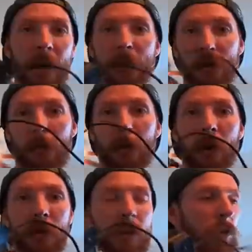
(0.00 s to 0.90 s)
it's a good
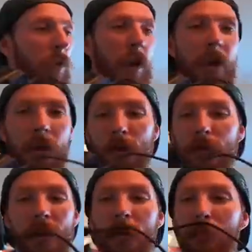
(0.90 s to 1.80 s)
one, then go ahead and
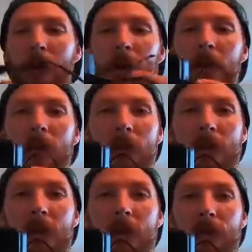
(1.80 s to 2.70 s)
use it and plug it into the
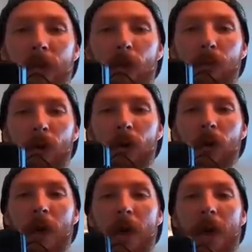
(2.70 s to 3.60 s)
side of your
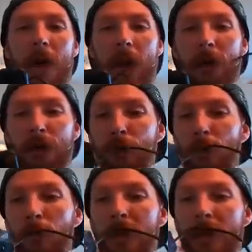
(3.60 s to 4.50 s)
GoPro and you
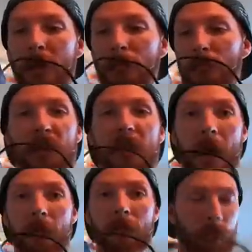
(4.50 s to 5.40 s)
will be
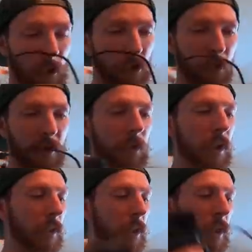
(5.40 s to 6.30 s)
set. You'll be
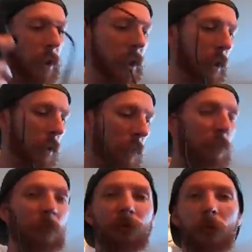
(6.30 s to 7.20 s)
fine.
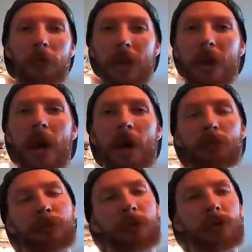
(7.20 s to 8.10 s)
For me, I
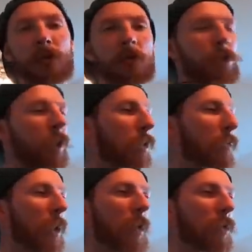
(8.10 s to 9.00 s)
prefer just switching out the
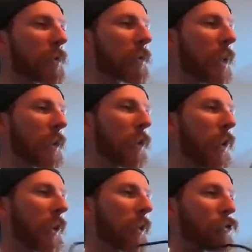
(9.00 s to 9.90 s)
batteries. You know,
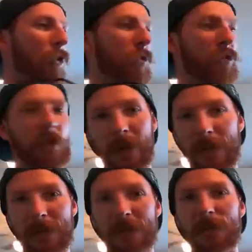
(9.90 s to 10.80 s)
I can charge, like I
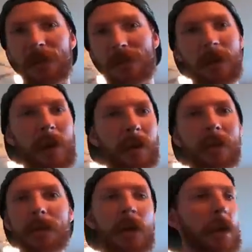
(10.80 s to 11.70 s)
said, 6 to 9 at
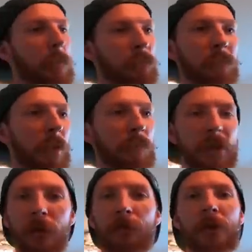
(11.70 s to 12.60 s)
a time, be
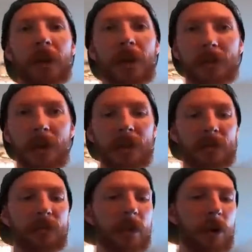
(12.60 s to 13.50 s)
good for the next day's
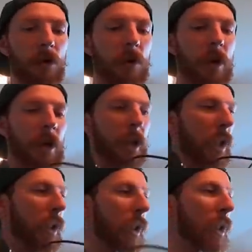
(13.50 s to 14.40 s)
video,
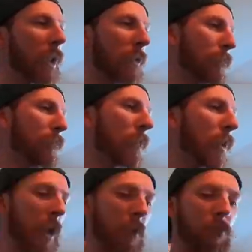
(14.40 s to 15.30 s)
and I
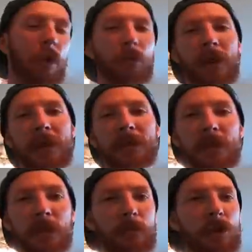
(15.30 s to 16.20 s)
have run with that
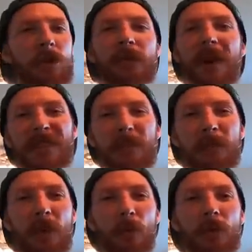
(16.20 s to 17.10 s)
system. You just find
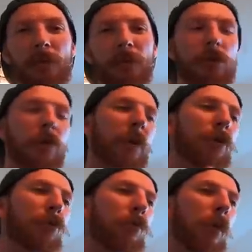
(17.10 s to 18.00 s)
something that works for you and
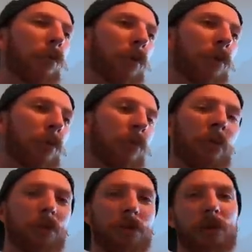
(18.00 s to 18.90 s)
you run with it. We
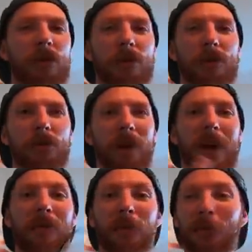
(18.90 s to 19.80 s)
want you to just do
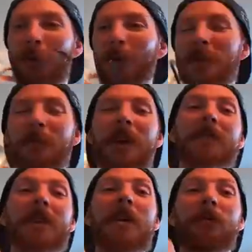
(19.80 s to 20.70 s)
whatever works
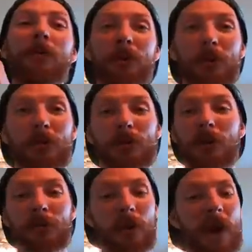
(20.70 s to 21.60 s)
best for you. So
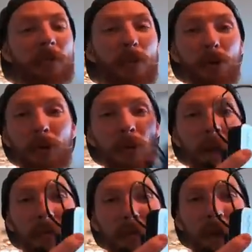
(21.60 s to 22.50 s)
if you have a portable
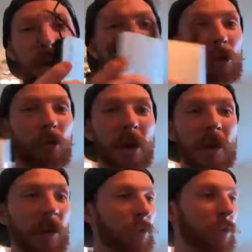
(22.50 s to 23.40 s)
battery pack,
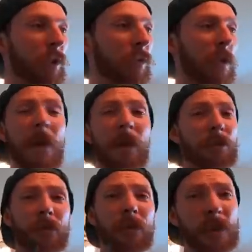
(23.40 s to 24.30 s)
great. If you don't,
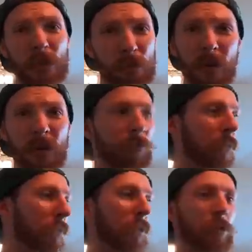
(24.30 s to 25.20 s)
do not spend the
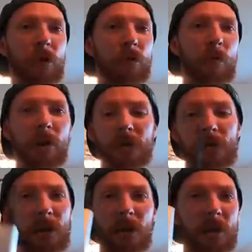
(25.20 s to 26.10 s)
$50 to $100
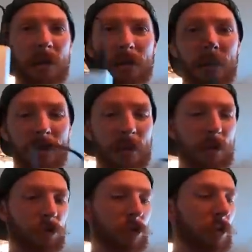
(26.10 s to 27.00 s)
on a lot of these things that they're
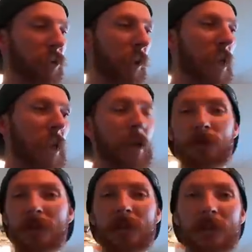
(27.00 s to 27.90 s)
charging, and
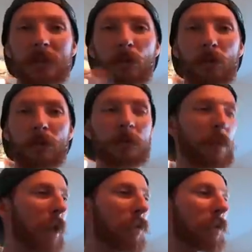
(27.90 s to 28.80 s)
just get some more of those
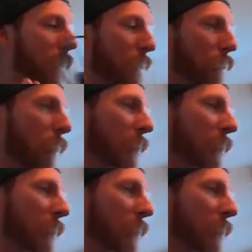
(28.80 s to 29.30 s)
batteries. You will be